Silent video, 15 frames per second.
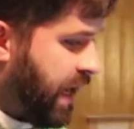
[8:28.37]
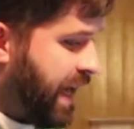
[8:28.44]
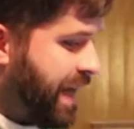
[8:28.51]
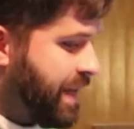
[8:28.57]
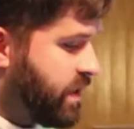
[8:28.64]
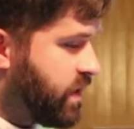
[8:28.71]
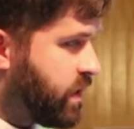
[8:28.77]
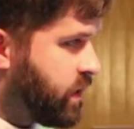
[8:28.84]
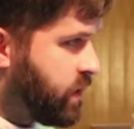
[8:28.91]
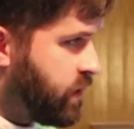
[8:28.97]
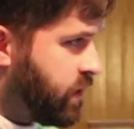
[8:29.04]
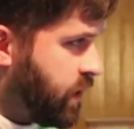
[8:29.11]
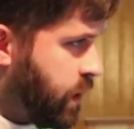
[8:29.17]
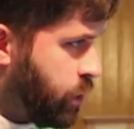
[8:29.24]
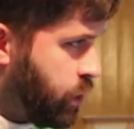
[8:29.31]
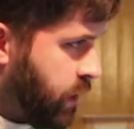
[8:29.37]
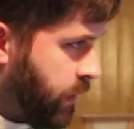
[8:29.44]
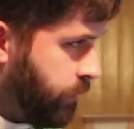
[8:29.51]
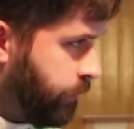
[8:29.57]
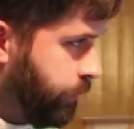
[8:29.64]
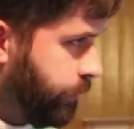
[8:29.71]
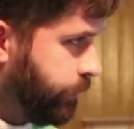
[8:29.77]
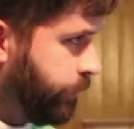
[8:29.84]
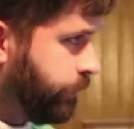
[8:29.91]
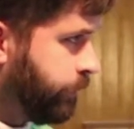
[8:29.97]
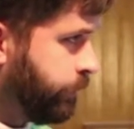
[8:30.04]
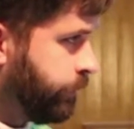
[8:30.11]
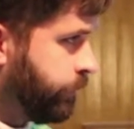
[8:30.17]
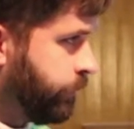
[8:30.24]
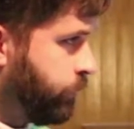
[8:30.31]
a
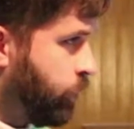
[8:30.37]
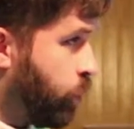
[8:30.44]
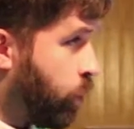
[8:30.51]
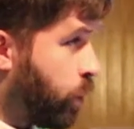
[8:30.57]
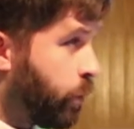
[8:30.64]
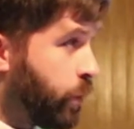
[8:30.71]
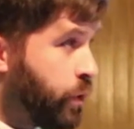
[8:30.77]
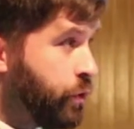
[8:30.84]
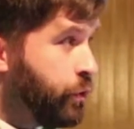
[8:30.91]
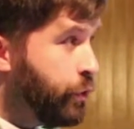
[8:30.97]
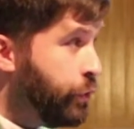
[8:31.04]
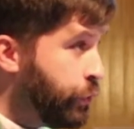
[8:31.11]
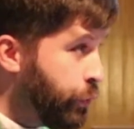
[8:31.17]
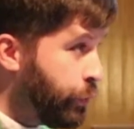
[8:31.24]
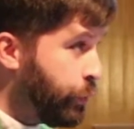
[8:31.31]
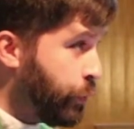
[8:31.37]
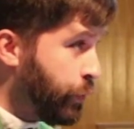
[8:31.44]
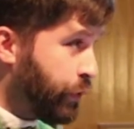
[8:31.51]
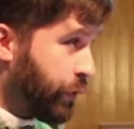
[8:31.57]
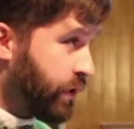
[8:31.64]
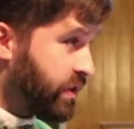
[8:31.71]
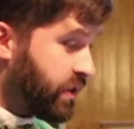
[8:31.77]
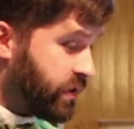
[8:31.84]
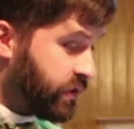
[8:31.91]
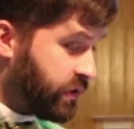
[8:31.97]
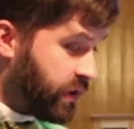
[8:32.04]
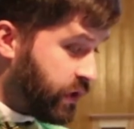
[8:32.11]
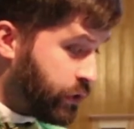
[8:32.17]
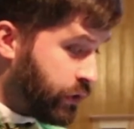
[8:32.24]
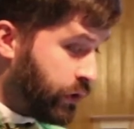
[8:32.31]
decision or renew your
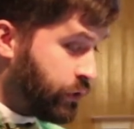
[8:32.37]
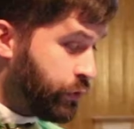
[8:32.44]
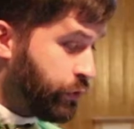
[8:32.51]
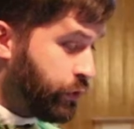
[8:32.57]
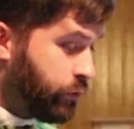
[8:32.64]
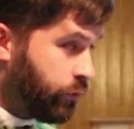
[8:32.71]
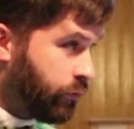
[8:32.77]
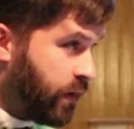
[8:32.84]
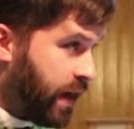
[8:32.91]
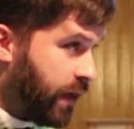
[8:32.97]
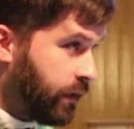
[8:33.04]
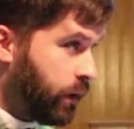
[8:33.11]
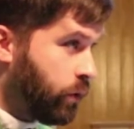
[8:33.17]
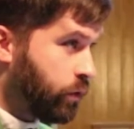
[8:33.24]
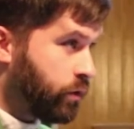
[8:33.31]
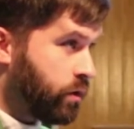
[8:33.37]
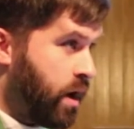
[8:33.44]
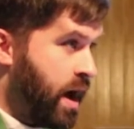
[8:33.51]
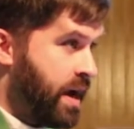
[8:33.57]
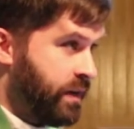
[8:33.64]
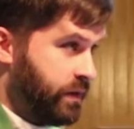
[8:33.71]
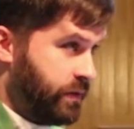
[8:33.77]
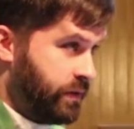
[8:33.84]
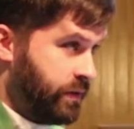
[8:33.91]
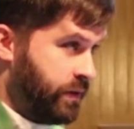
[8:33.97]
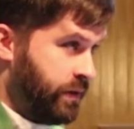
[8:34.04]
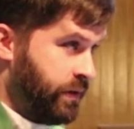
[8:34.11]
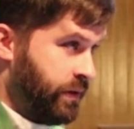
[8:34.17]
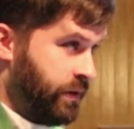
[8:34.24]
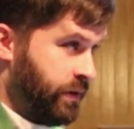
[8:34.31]
decision to follow Christ.
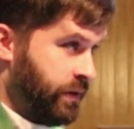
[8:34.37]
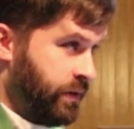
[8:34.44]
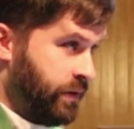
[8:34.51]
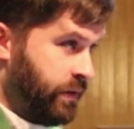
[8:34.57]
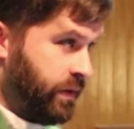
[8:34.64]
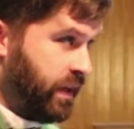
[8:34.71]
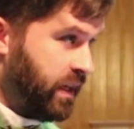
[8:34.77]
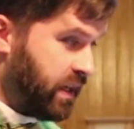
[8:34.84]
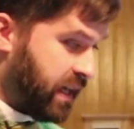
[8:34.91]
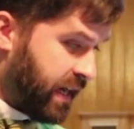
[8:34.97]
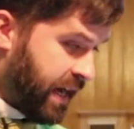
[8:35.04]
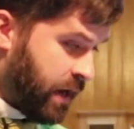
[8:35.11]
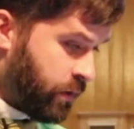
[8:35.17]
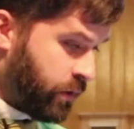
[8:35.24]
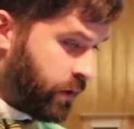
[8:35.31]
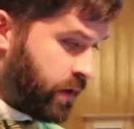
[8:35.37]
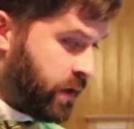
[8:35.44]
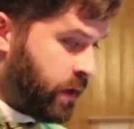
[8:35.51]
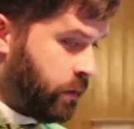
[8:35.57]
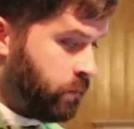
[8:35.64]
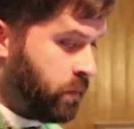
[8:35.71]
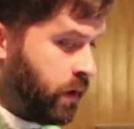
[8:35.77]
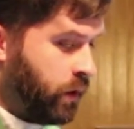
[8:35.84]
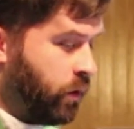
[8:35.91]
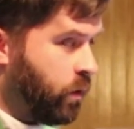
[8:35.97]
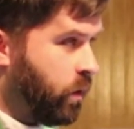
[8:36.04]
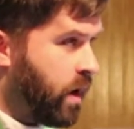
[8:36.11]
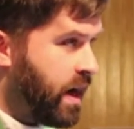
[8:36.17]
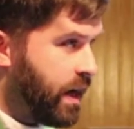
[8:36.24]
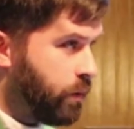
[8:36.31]
Encounter Him in
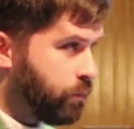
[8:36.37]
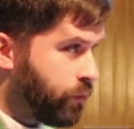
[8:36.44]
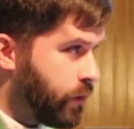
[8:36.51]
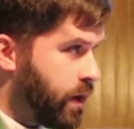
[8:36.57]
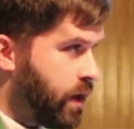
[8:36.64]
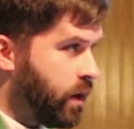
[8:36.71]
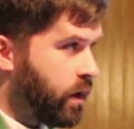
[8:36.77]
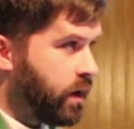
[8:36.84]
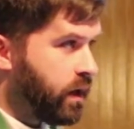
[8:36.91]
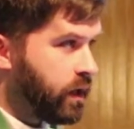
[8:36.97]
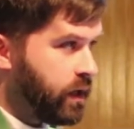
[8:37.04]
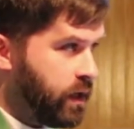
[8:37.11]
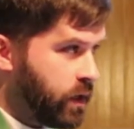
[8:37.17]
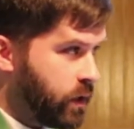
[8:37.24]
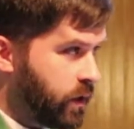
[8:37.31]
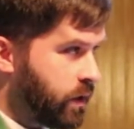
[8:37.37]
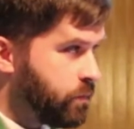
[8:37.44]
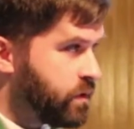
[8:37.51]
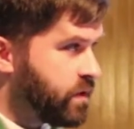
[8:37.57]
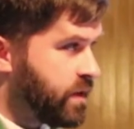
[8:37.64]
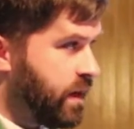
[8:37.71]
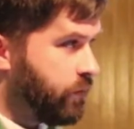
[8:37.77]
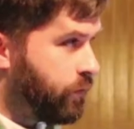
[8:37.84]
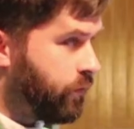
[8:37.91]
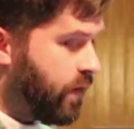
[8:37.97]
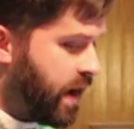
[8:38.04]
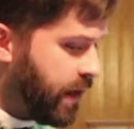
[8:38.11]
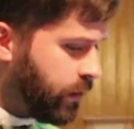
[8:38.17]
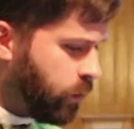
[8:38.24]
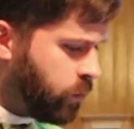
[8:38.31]
quiet prayer. Hear Him say,
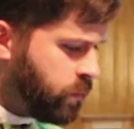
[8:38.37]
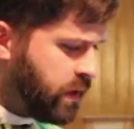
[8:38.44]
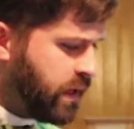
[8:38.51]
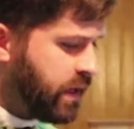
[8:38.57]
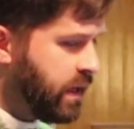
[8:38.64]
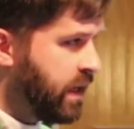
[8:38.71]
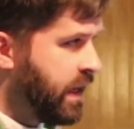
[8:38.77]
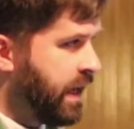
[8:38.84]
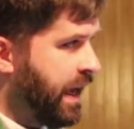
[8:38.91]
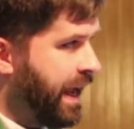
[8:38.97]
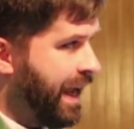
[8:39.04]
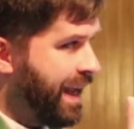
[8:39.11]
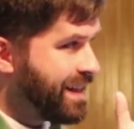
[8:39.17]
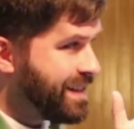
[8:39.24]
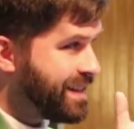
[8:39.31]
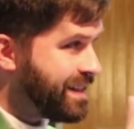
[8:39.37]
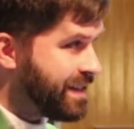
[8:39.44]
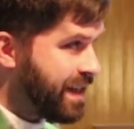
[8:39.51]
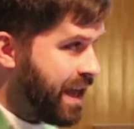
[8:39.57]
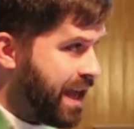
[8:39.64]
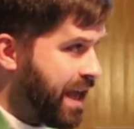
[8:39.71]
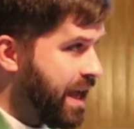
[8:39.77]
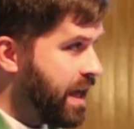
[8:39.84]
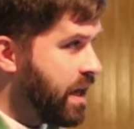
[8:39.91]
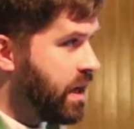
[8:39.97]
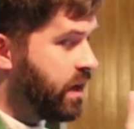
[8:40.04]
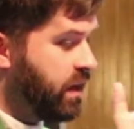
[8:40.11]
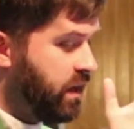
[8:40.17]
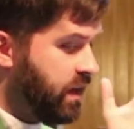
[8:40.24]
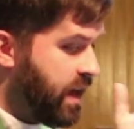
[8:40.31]
"Follow me," and
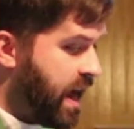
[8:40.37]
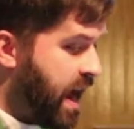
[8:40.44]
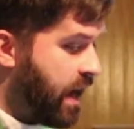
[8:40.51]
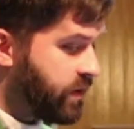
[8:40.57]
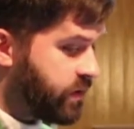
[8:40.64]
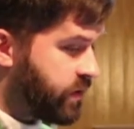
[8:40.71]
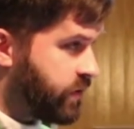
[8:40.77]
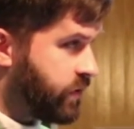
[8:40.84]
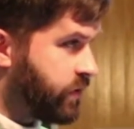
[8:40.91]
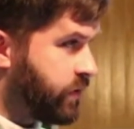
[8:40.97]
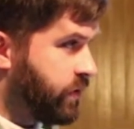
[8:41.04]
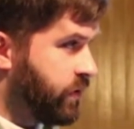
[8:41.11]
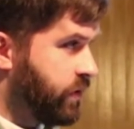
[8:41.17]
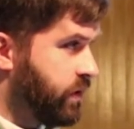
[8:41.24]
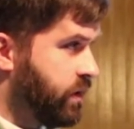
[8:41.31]
say yes.